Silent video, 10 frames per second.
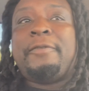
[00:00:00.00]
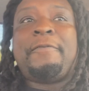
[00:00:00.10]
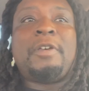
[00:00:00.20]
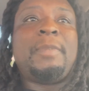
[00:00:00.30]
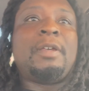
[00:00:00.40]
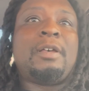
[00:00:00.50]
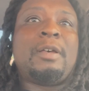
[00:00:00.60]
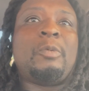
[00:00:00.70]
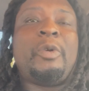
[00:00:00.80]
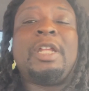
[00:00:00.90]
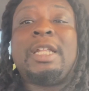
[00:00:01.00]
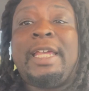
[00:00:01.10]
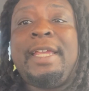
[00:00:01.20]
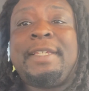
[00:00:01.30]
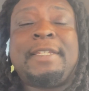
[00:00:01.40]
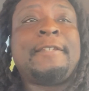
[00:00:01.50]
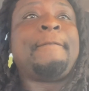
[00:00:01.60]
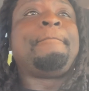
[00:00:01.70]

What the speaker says: You feel me? With a lease,